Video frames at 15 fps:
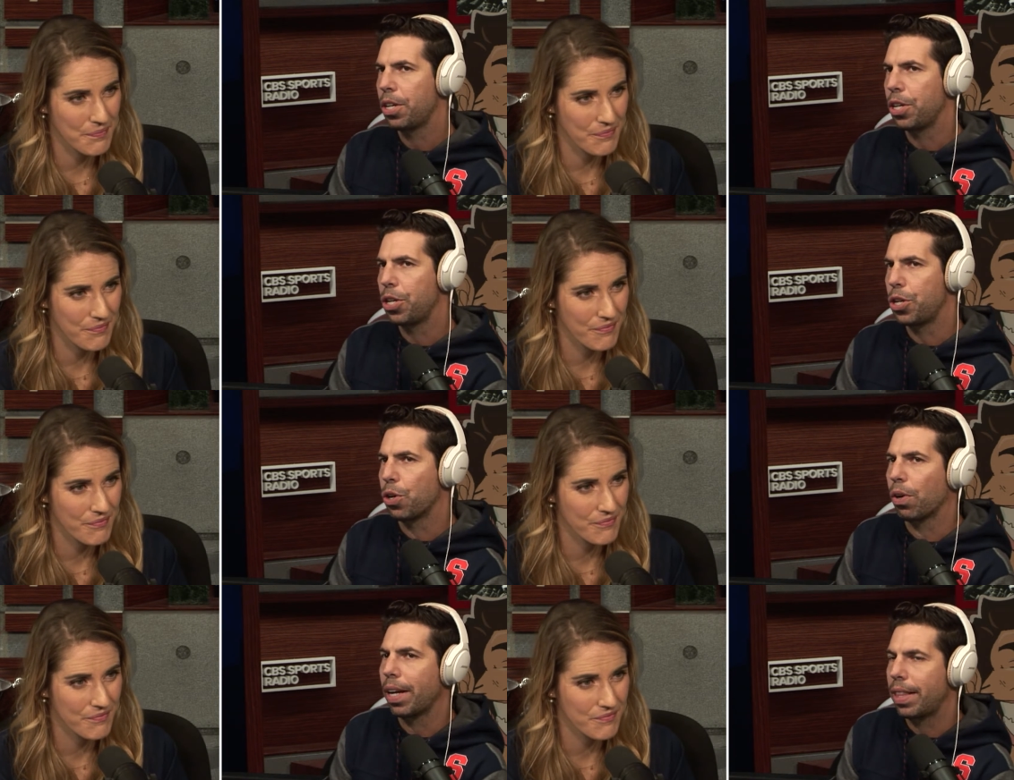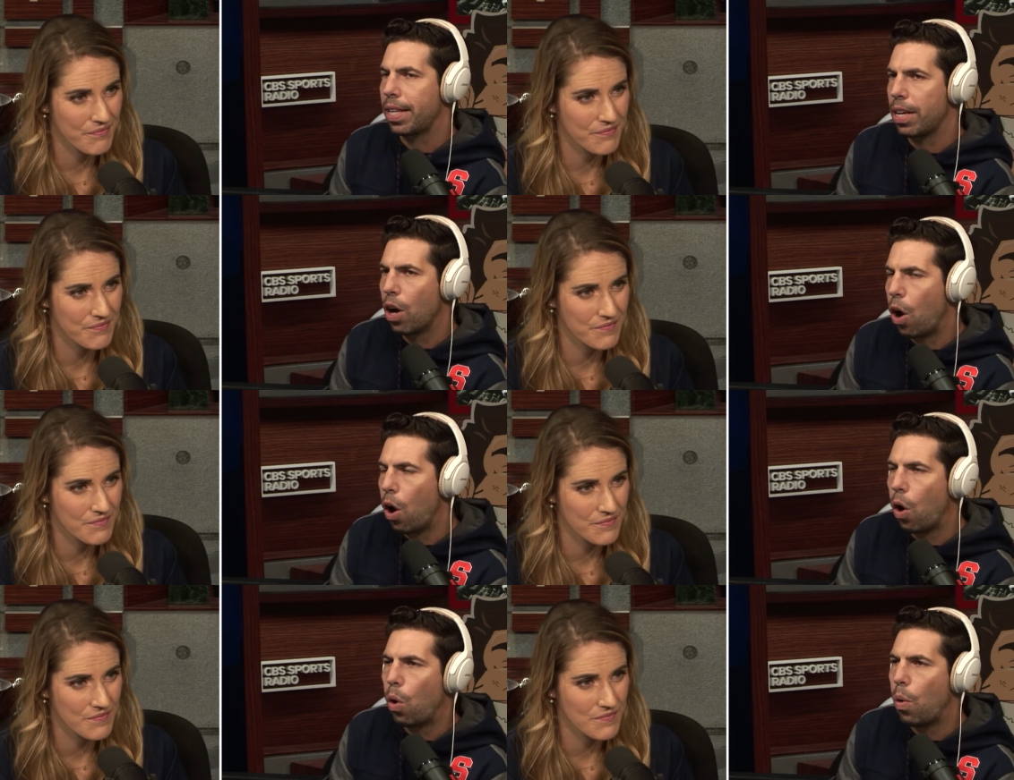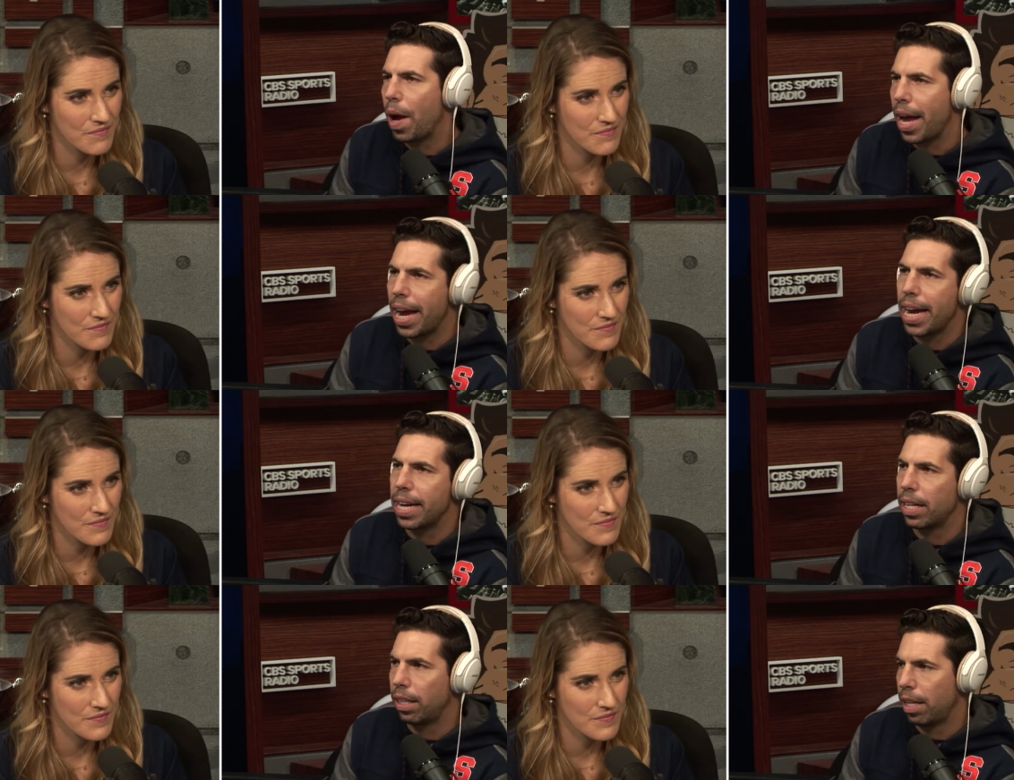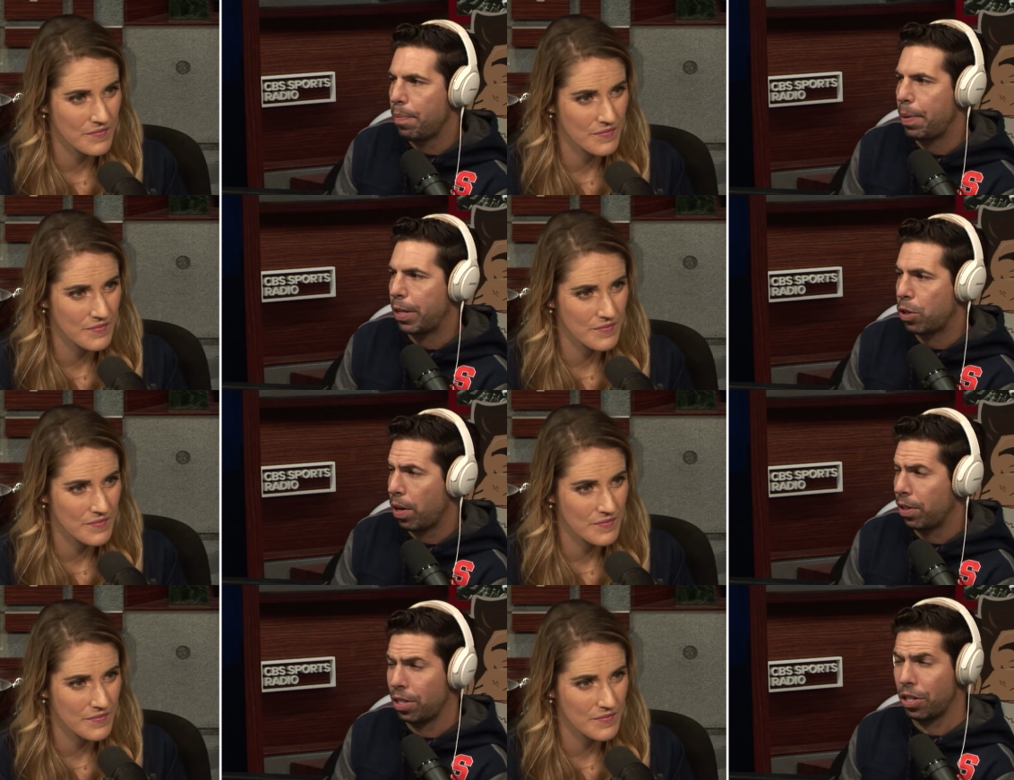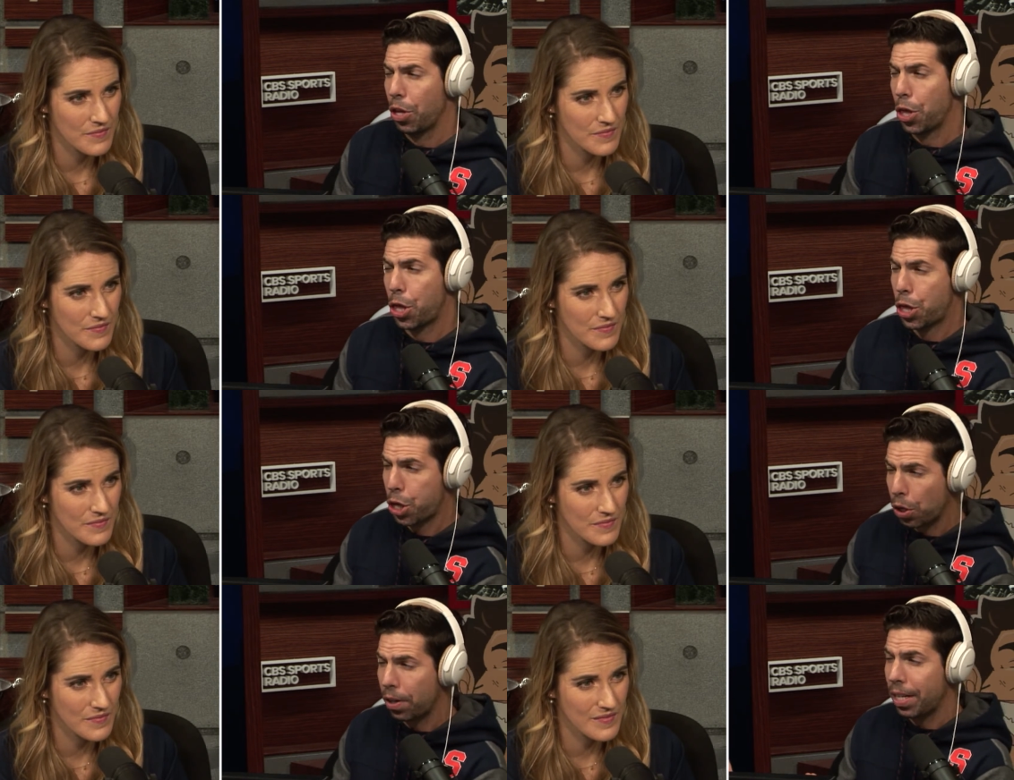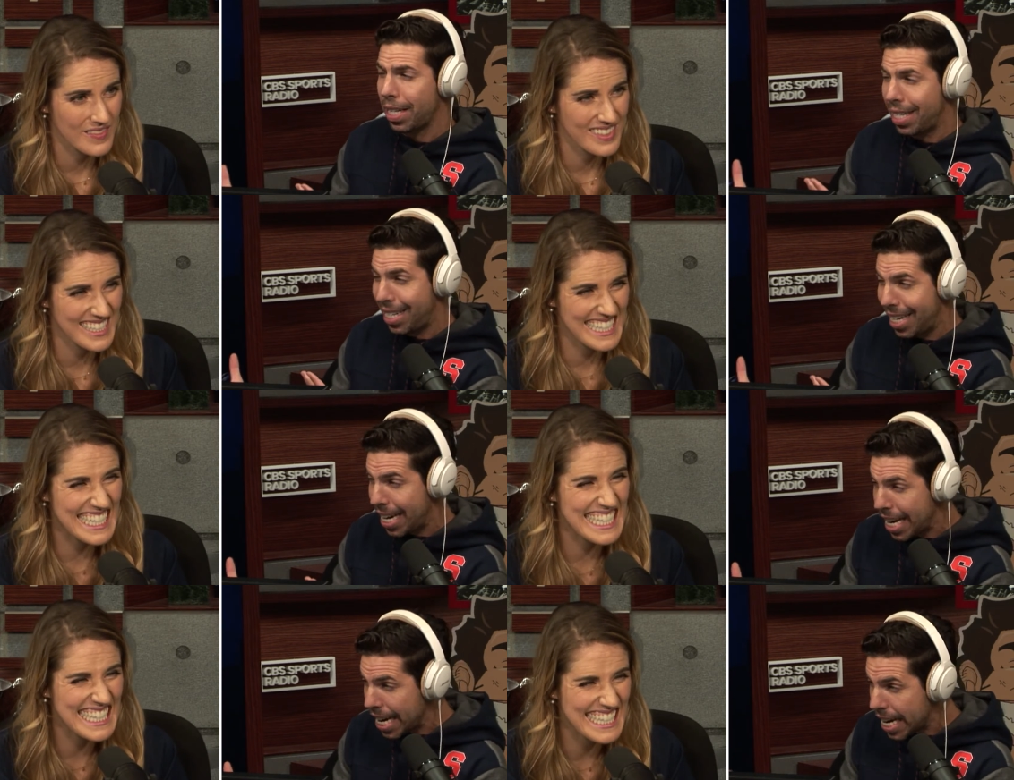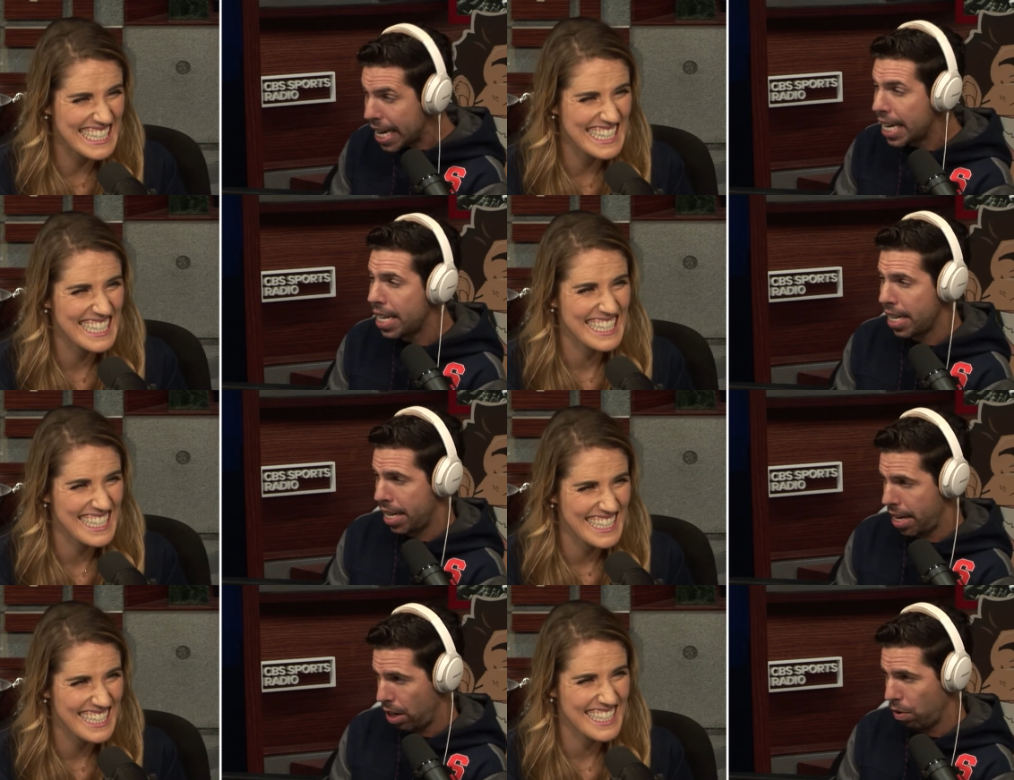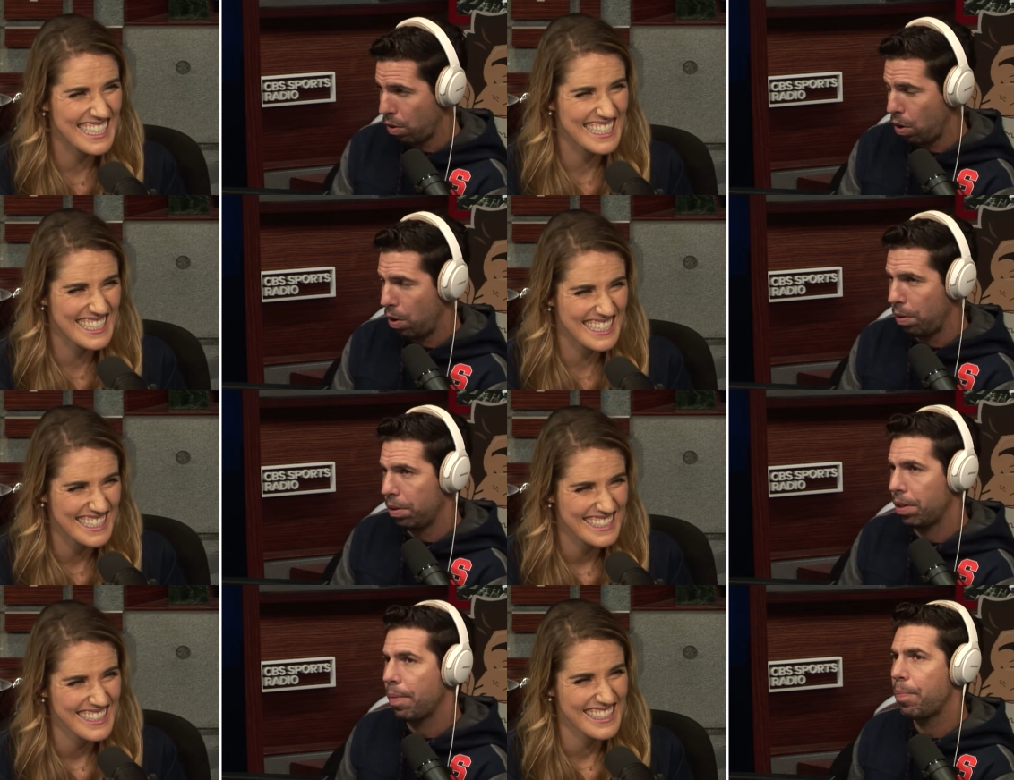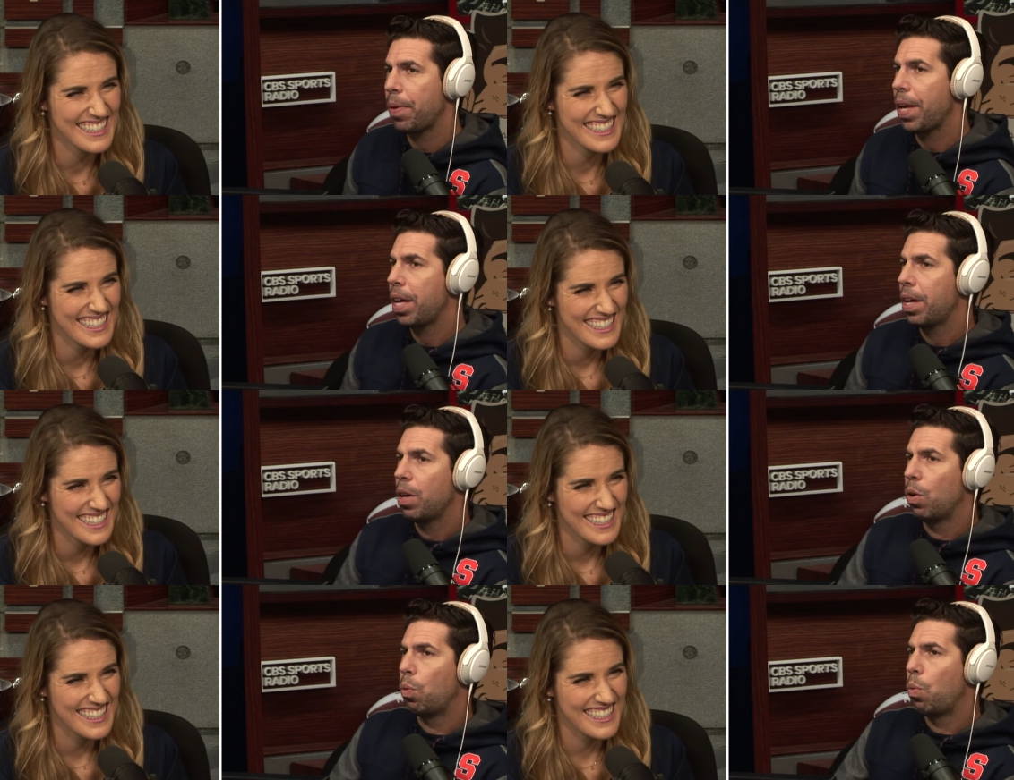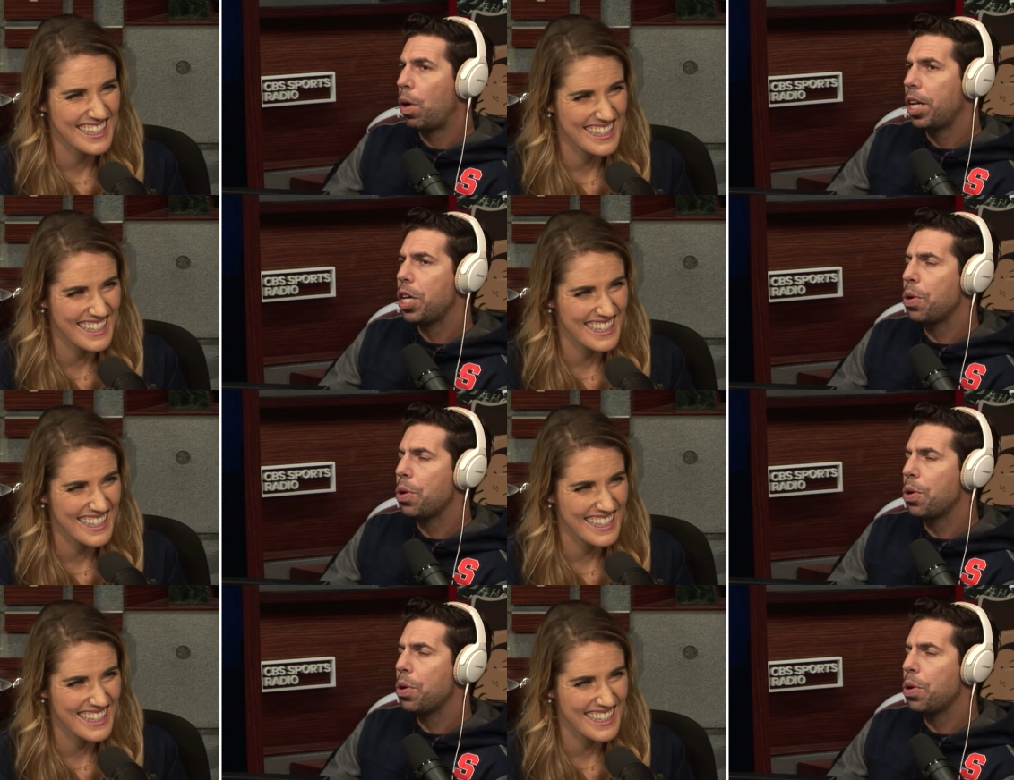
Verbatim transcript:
Speaker 1: You're at the 2008 Olympic trials as a 13-year-old. What do